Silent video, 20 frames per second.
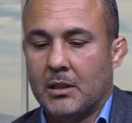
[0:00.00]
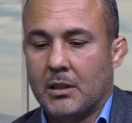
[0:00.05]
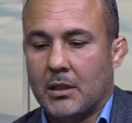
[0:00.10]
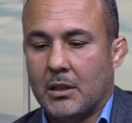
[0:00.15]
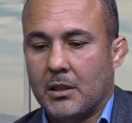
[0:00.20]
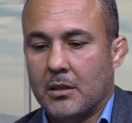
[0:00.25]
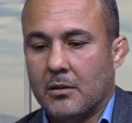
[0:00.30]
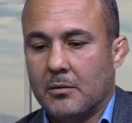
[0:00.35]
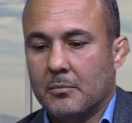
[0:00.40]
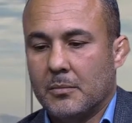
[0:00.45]

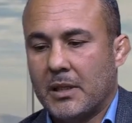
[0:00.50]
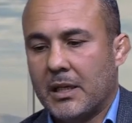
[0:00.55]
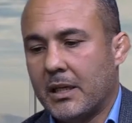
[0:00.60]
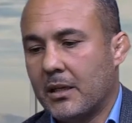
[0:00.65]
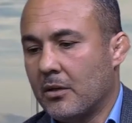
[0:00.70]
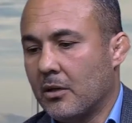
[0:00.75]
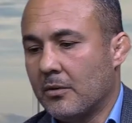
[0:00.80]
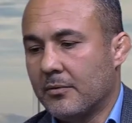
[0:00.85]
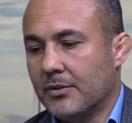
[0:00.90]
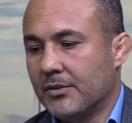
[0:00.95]
Um,
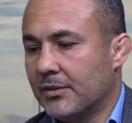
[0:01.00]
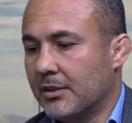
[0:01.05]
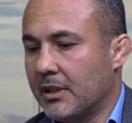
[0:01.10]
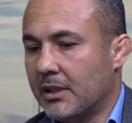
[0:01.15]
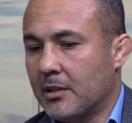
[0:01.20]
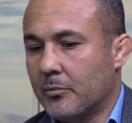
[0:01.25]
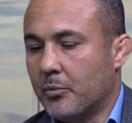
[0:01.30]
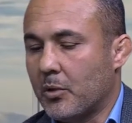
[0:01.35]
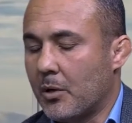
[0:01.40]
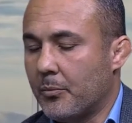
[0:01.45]
and obviously
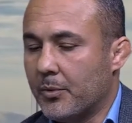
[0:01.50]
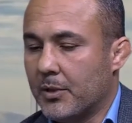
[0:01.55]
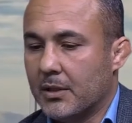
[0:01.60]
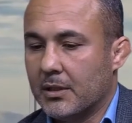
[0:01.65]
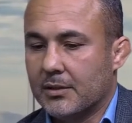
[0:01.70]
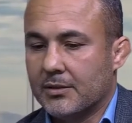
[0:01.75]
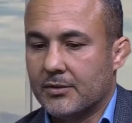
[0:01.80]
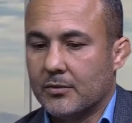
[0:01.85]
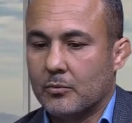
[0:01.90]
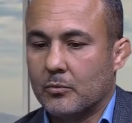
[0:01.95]
any property
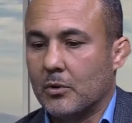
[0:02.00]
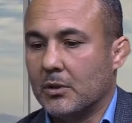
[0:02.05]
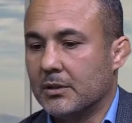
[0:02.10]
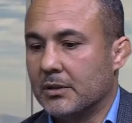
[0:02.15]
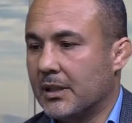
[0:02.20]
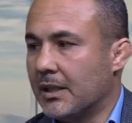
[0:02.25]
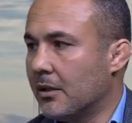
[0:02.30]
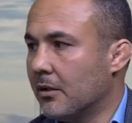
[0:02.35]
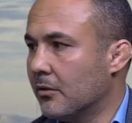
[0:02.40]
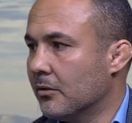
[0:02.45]
that's run
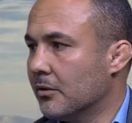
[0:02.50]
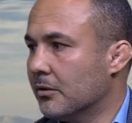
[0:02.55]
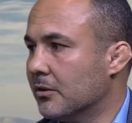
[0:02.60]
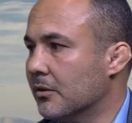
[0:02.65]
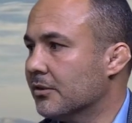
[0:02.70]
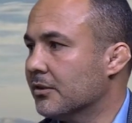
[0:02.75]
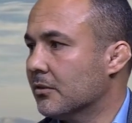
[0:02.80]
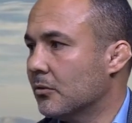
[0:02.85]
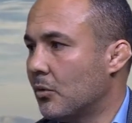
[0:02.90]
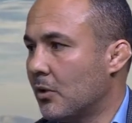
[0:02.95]
down or
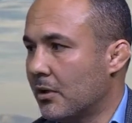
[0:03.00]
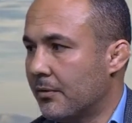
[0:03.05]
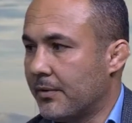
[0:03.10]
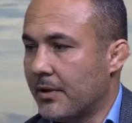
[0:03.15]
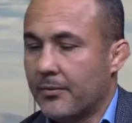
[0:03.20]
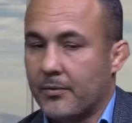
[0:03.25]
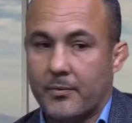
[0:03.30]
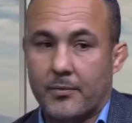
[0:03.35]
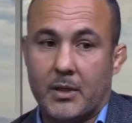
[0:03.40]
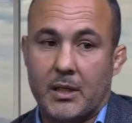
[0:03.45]
doesn't
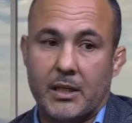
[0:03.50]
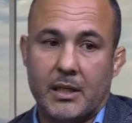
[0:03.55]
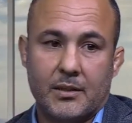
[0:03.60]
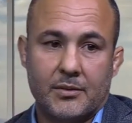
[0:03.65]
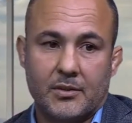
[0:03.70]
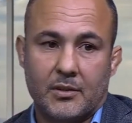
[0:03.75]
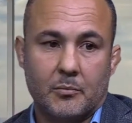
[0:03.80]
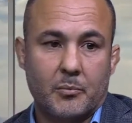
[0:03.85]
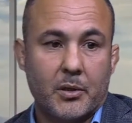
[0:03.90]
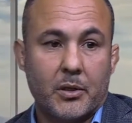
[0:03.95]
qualify for
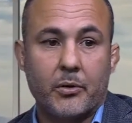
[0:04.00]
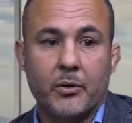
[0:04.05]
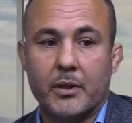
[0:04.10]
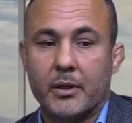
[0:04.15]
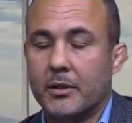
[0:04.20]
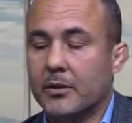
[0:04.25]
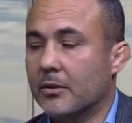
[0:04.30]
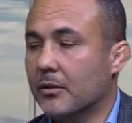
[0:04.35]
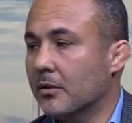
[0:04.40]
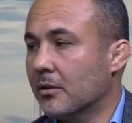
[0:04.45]
financing,
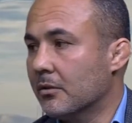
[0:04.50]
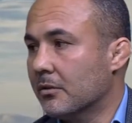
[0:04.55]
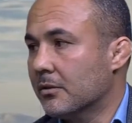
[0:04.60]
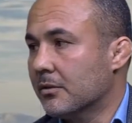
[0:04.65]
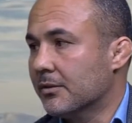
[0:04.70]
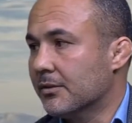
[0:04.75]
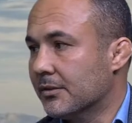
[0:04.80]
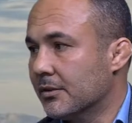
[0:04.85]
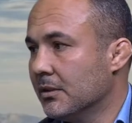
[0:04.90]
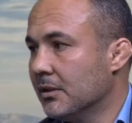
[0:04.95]
period, you know,
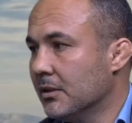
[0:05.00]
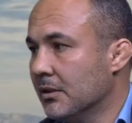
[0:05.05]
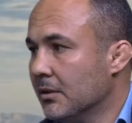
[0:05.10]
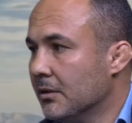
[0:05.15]
because yeah.